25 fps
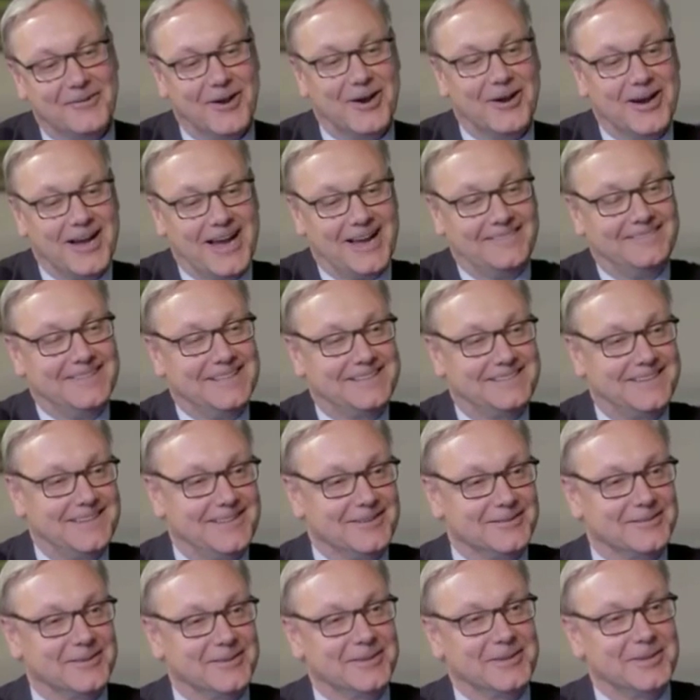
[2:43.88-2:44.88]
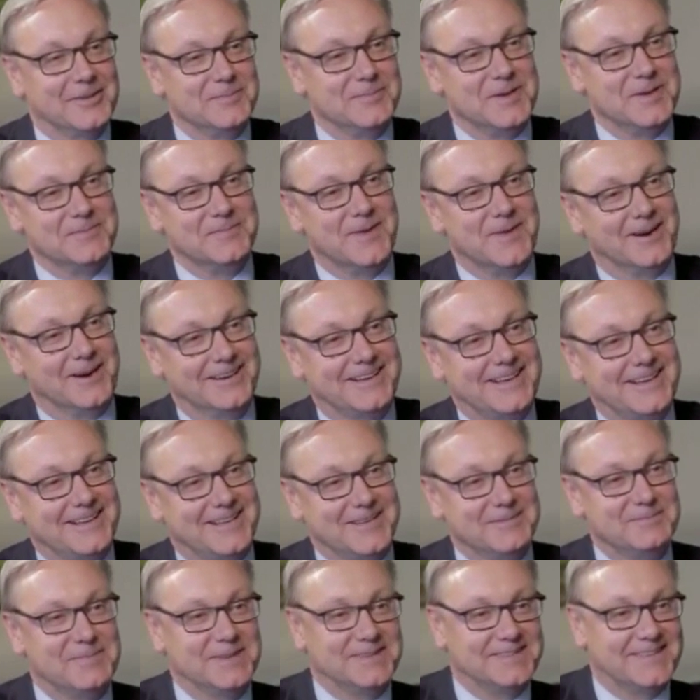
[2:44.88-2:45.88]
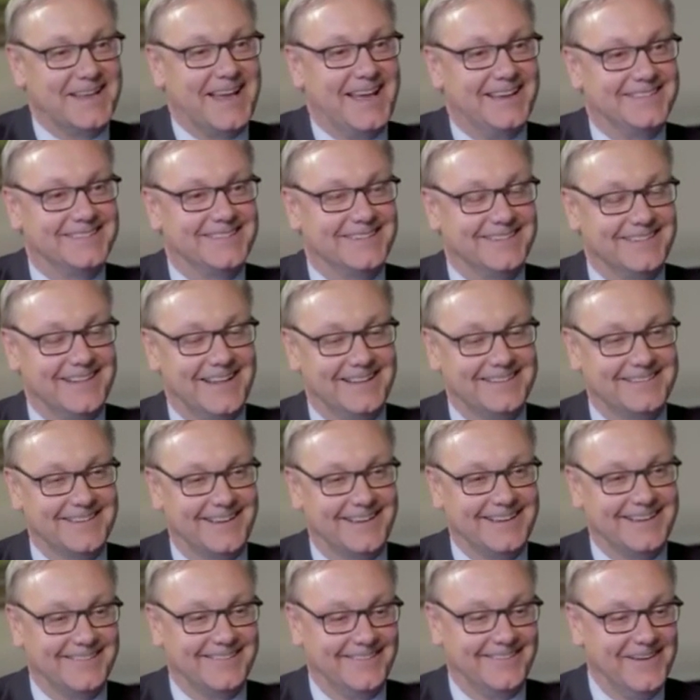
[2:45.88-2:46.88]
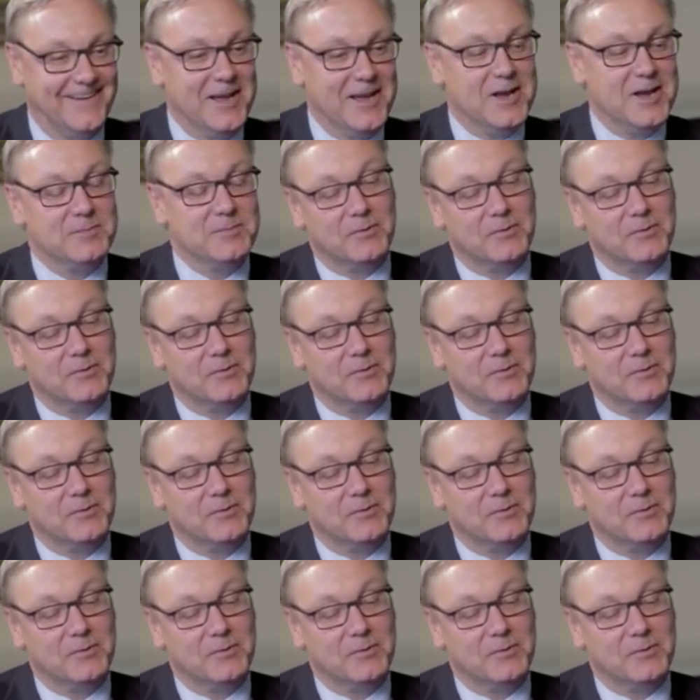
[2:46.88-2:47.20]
Well, obviously there's a little bit of marketing pizzazz in that title.